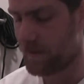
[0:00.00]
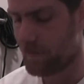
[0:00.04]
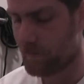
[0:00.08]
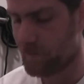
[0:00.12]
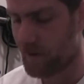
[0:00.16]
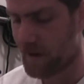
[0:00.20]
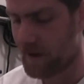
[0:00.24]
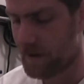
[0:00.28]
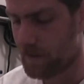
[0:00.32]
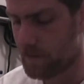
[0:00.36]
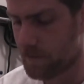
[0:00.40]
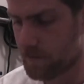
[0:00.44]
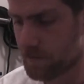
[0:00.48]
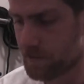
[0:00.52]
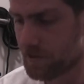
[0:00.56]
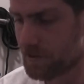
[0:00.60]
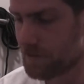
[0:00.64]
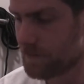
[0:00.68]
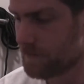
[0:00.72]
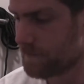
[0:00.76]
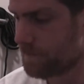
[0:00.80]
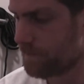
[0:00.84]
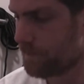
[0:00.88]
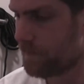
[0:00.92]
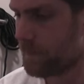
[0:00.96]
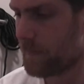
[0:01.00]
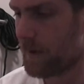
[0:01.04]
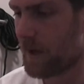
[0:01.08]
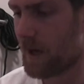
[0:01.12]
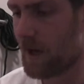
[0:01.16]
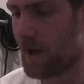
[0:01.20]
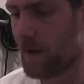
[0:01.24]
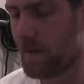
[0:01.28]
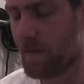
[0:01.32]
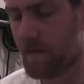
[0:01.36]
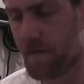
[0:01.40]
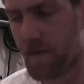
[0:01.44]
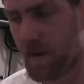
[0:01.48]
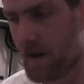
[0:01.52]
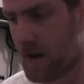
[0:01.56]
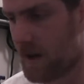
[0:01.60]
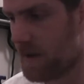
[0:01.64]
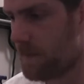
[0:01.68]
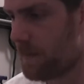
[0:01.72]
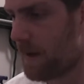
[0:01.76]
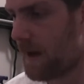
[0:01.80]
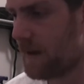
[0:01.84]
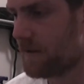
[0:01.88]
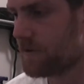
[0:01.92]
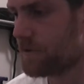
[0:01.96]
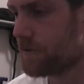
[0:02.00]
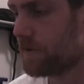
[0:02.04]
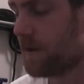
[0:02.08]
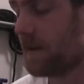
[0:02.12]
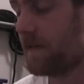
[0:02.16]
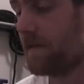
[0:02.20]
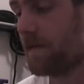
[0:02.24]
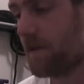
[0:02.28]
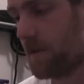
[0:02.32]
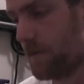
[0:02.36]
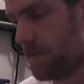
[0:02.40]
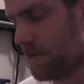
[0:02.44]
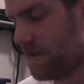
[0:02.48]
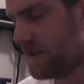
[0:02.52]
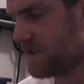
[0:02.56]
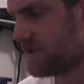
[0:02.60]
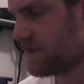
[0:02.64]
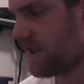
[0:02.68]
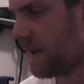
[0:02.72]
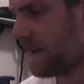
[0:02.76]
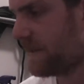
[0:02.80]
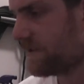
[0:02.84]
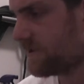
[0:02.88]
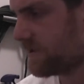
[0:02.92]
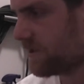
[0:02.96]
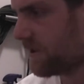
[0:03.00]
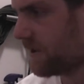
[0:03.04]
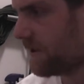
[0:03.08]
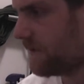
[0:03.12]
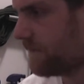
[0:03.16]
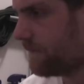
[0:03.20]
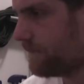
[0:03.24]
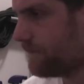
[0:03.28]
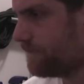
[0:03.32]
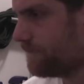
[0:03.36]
the reels, £30 straight through with the sensor.